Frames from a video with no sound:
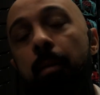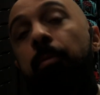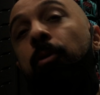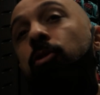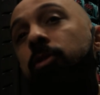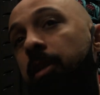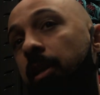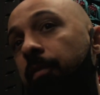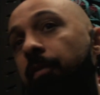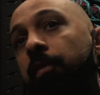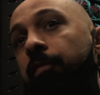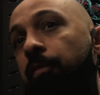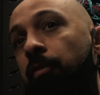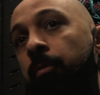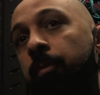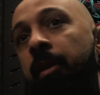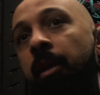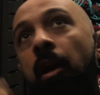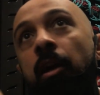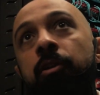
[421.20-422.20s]
because even for
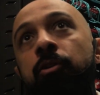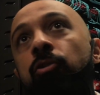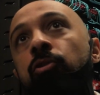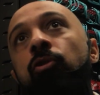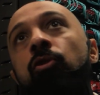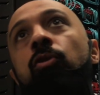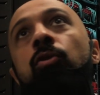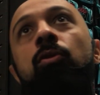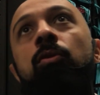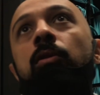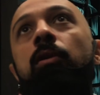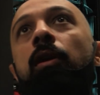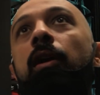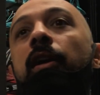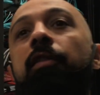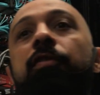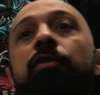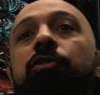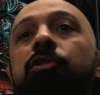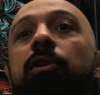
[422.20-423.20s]
me, I don't know
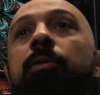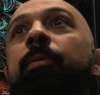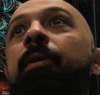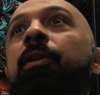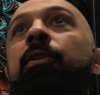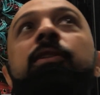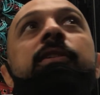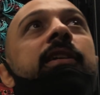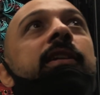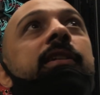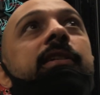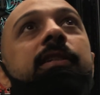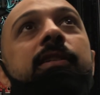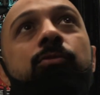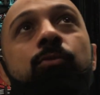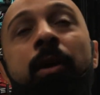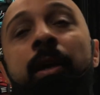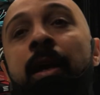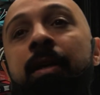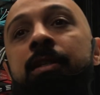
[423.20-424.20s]
if you tell me there is
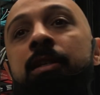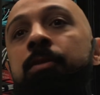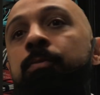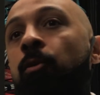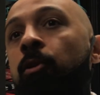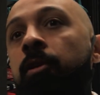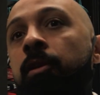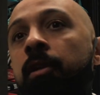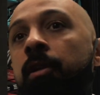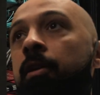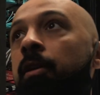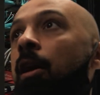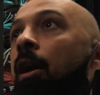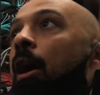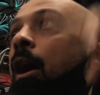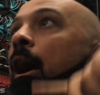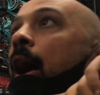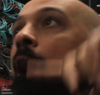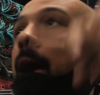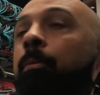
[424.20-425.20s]
one access point here,
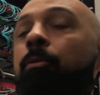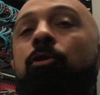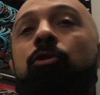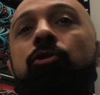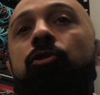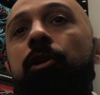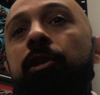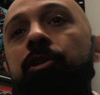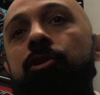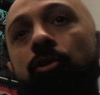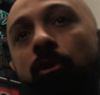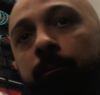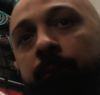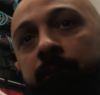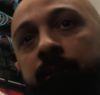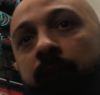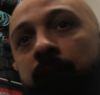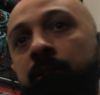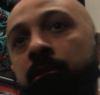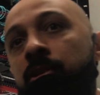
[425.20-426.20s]
I'm not going to open
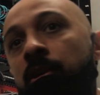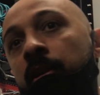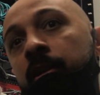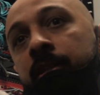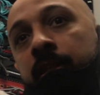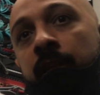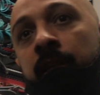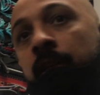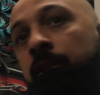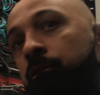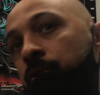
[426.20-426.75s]
the entire ceiling